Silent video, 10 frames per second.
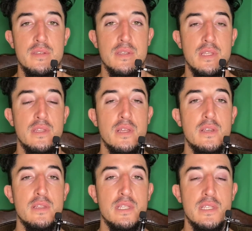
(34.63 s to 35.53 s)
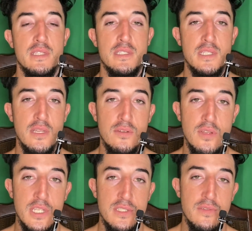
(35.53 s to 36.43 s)
And luckily in southern
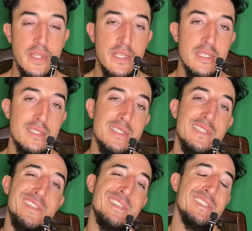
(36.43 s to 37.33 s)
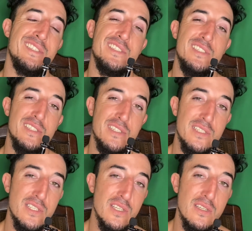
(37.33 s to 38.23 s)
Las Vegas, it's
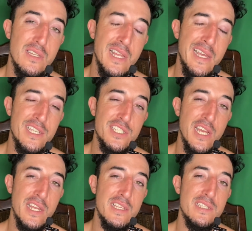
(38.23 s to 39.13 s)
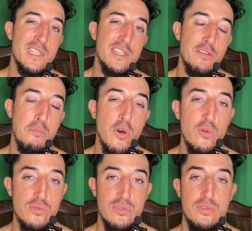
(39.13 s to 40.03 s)
light jackets at the
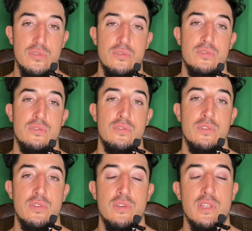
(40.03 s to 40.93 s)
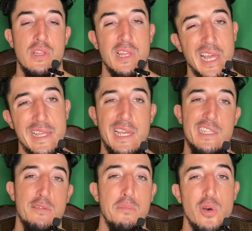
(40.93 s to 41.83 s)
most. Light at
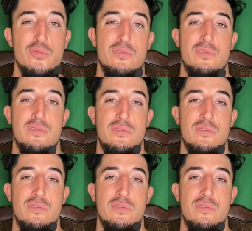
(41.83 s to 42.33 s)
the most.